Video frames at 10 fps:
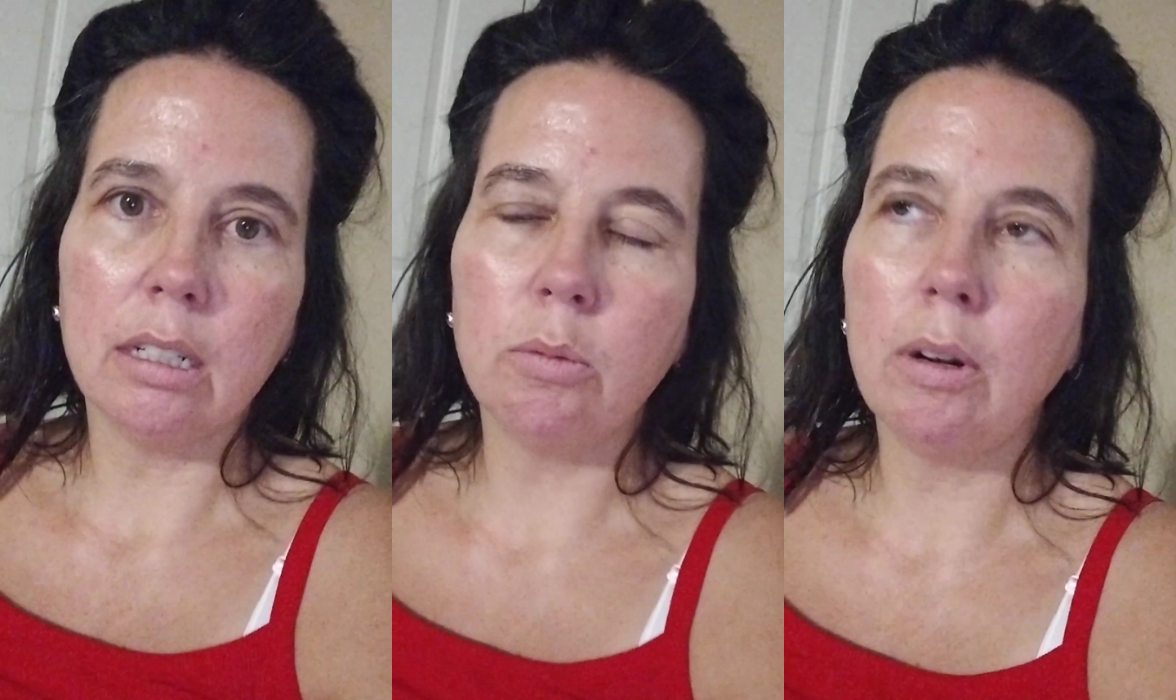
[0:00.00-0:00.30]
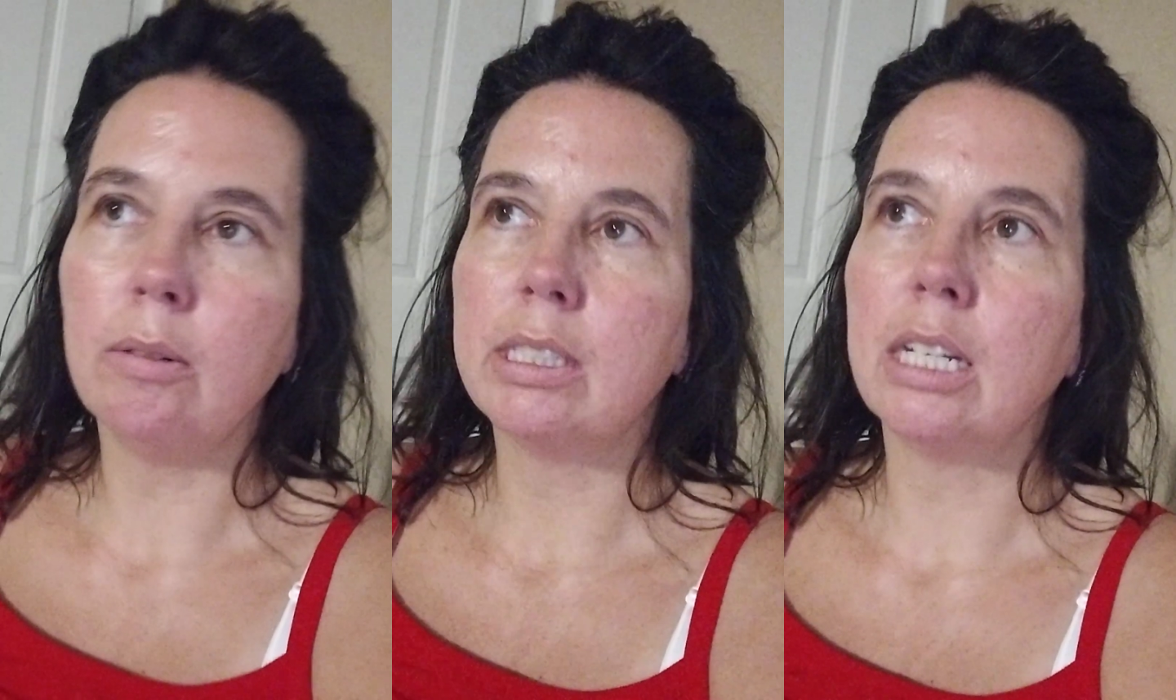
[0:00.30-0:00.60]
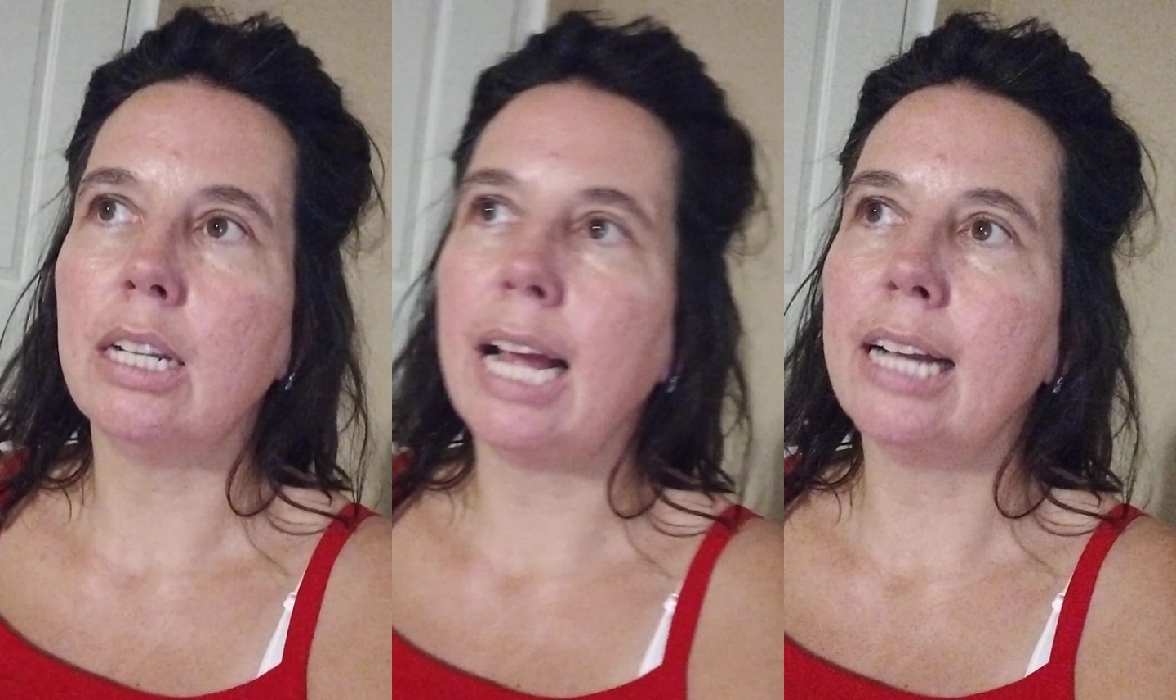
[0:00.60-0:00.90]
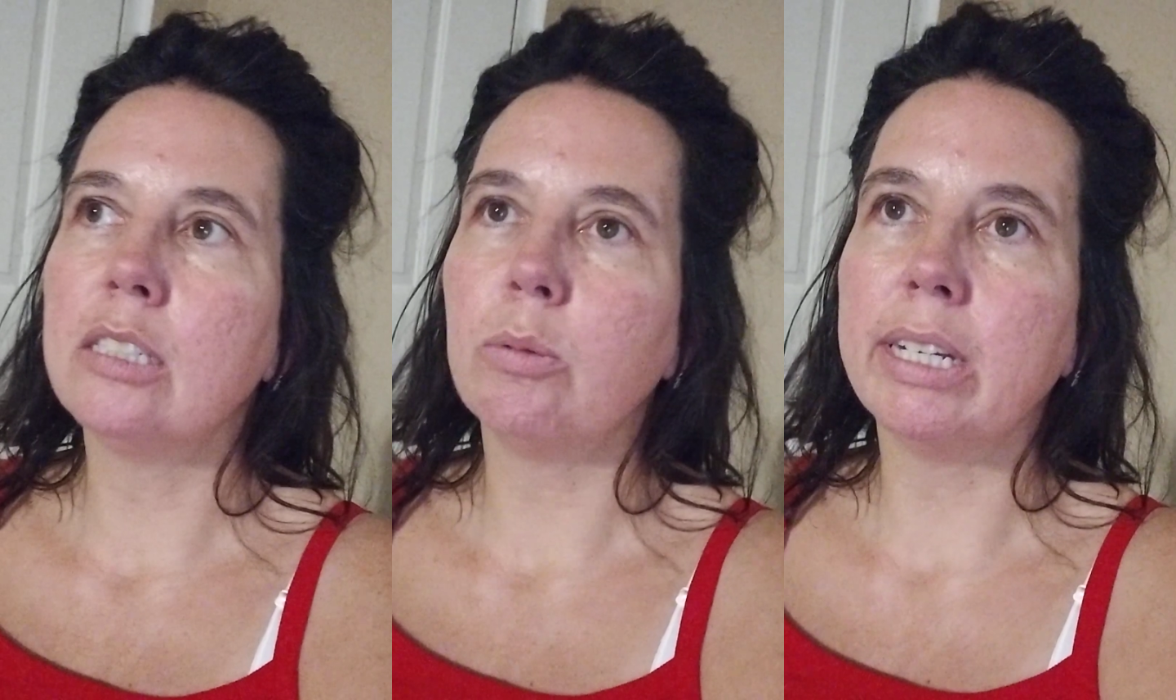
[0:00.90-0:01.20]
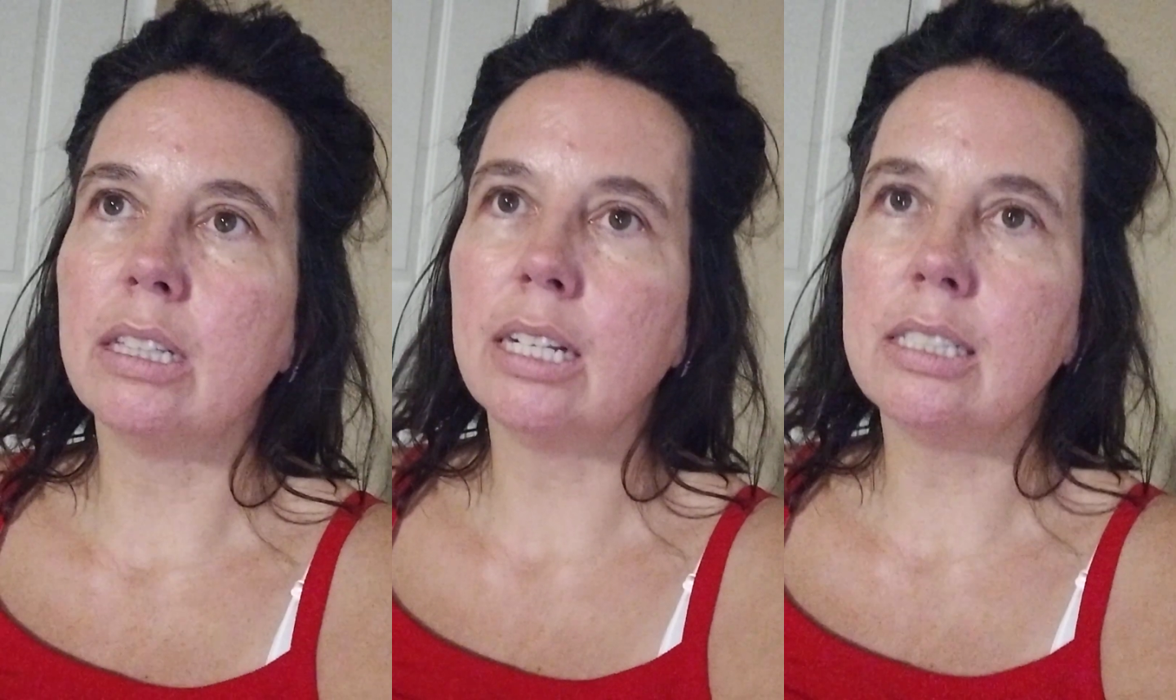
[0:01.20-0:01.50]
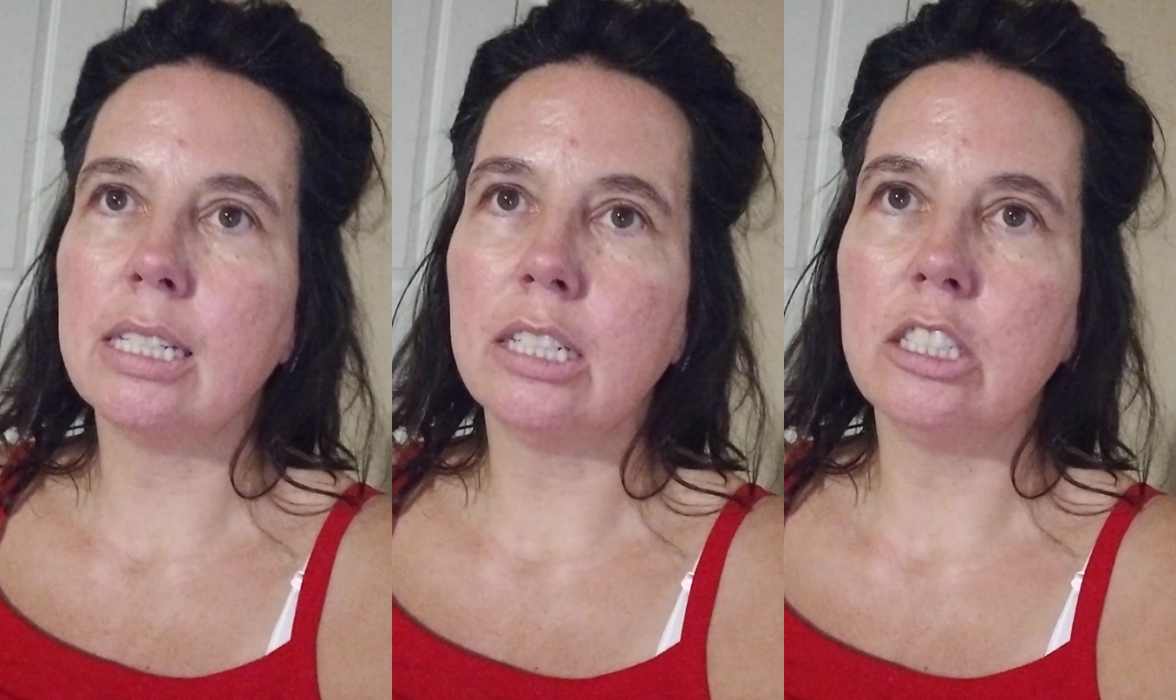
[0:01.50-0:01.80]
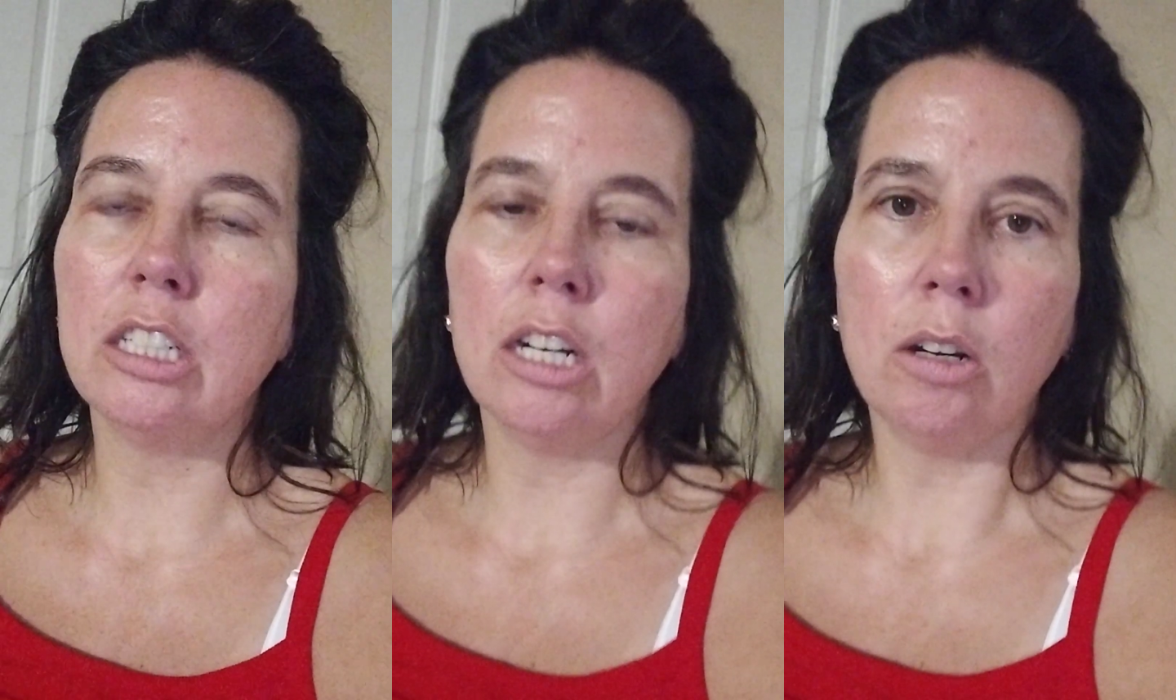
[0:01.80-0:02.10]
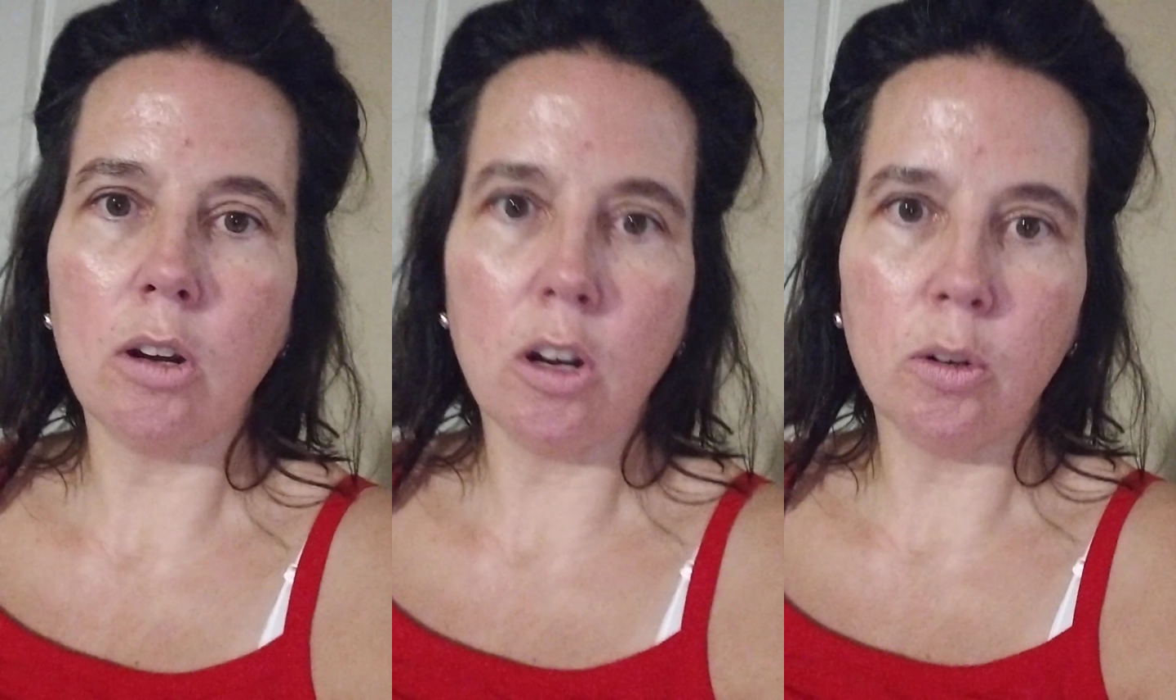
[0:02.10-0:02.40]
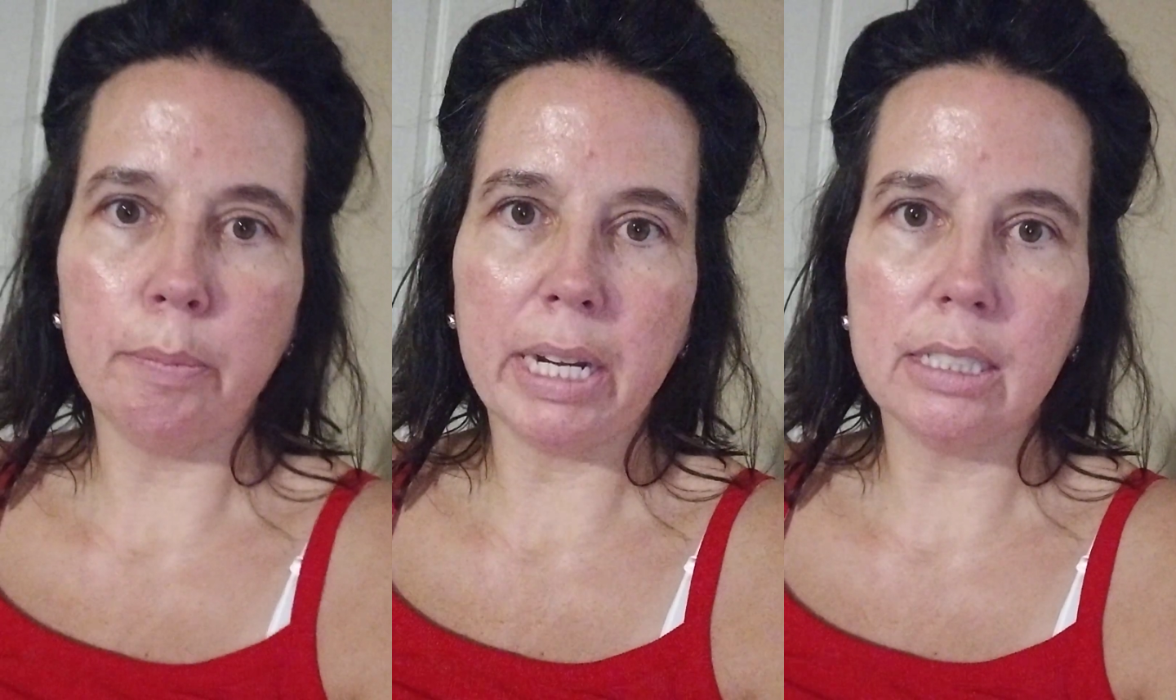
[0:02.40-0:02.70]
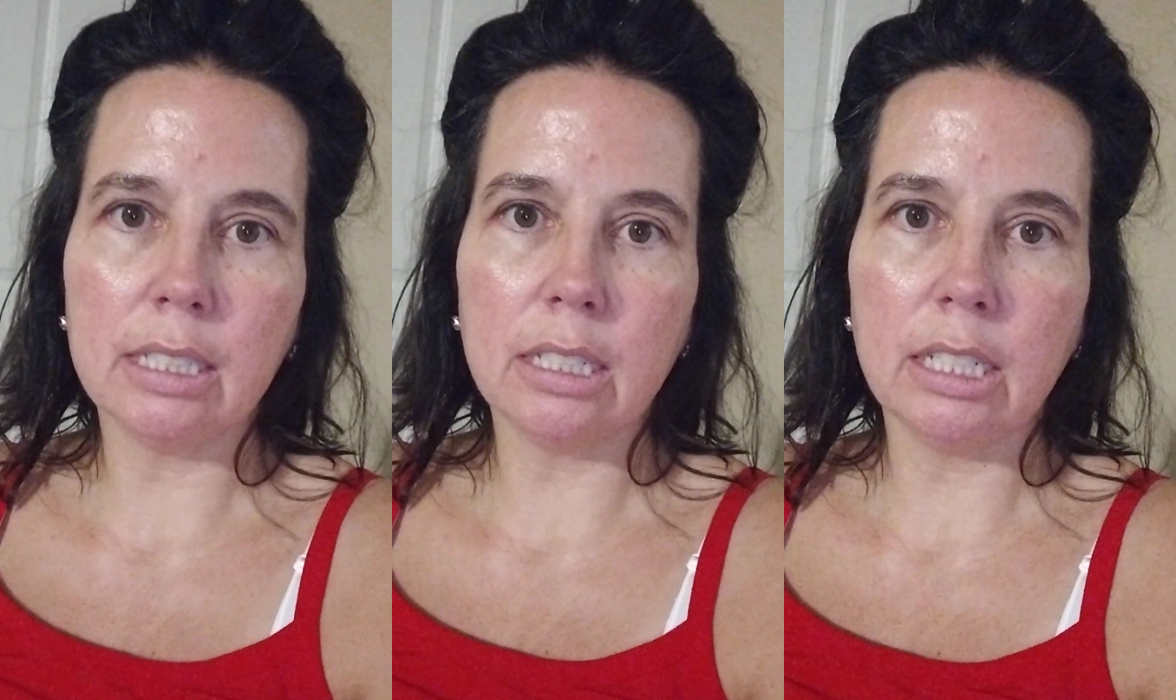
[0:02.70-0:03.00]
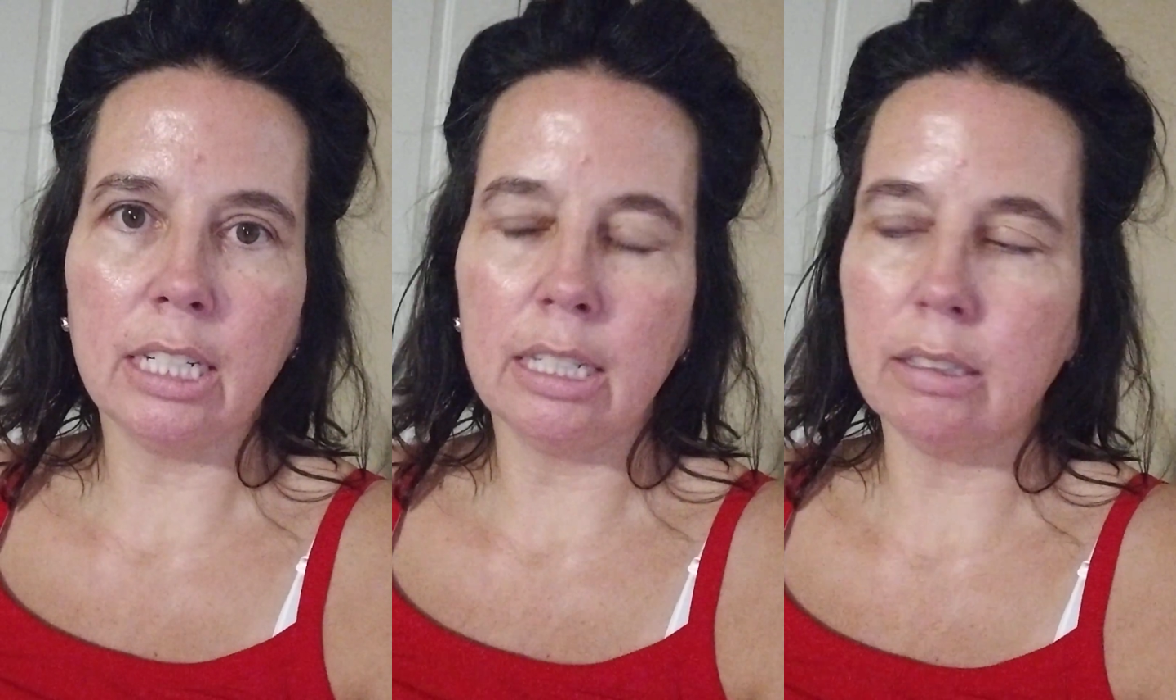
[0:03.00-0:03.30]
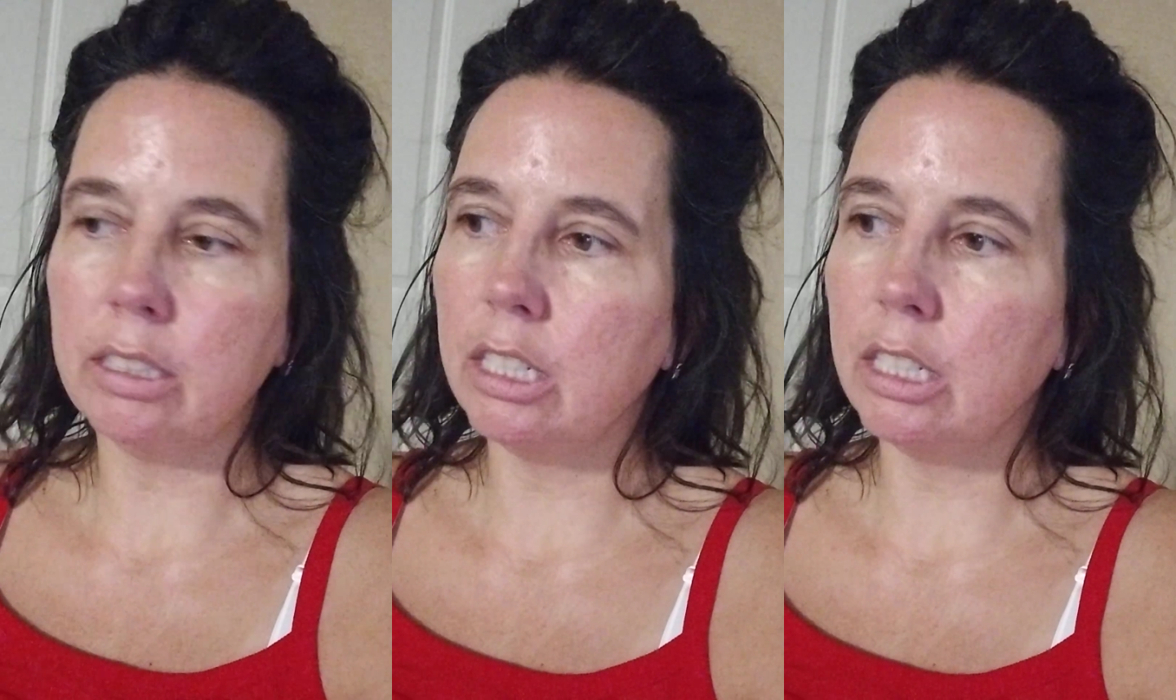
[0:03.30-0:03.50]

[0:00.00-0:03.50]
what was it, last week that said, you know, oh, basically,